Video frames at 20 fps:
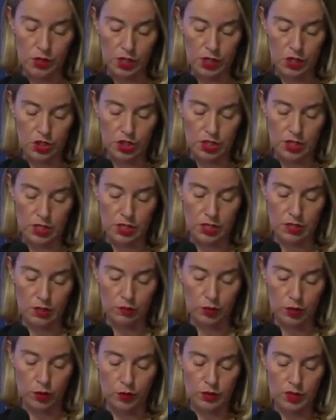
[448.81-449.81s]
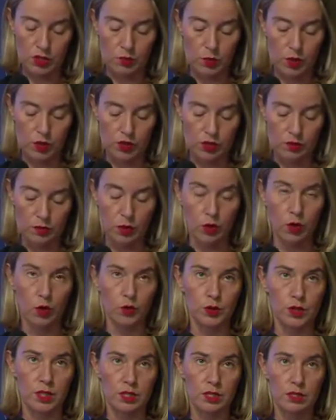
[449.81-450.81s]
reaches the broadest possible
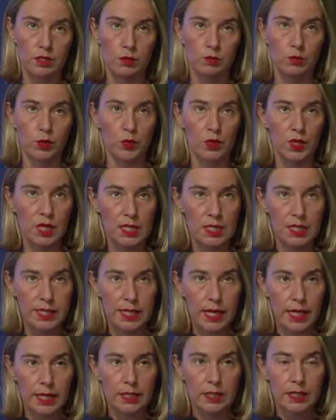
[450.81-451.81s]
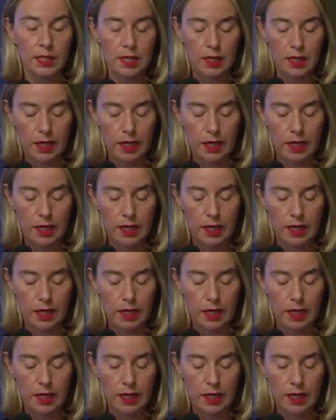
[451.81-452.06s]
audience, both inside